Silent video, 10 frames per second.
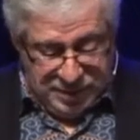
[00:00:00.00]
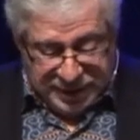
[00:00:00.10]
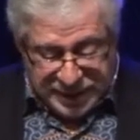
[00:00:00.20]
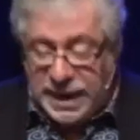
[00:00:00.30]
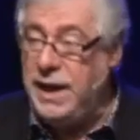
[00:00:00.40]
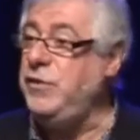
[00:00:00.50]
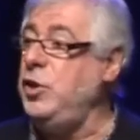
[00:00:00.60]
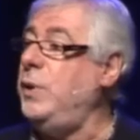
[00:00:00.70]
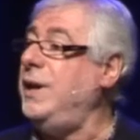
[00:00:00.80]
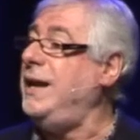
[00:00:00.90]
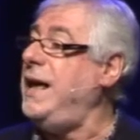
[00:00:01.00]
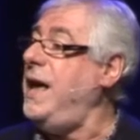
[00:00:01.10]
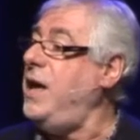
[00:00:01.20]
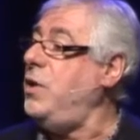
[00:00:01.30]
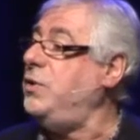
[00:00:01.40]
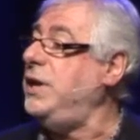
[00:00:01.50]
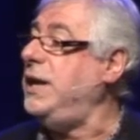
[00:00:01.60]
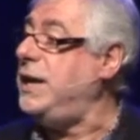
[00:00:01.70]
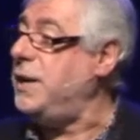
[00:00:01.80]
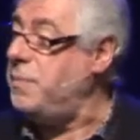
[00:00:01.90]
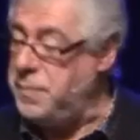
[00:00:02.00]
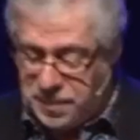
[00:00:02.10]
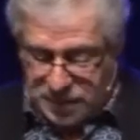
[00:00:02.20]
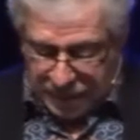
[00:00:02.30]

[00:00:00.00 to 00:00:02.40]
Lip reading: but have you allowed Him,